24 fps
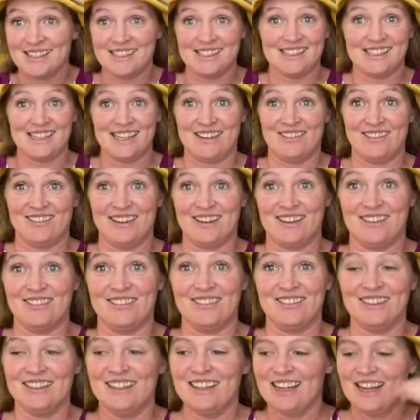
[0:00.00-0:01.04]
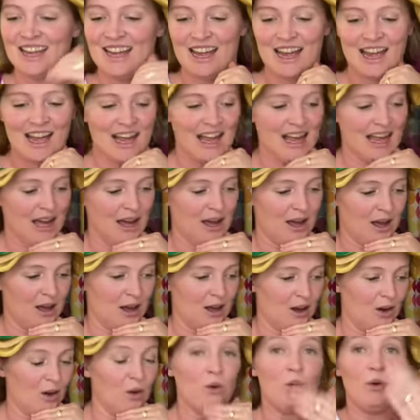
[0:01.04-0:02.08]
0.
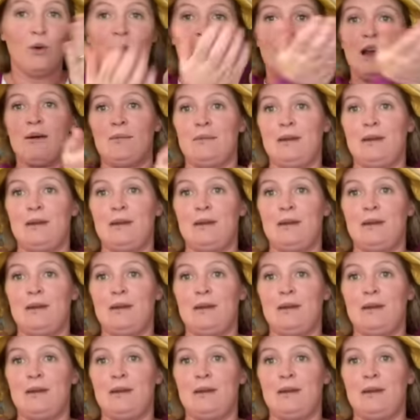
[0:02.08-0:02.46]
How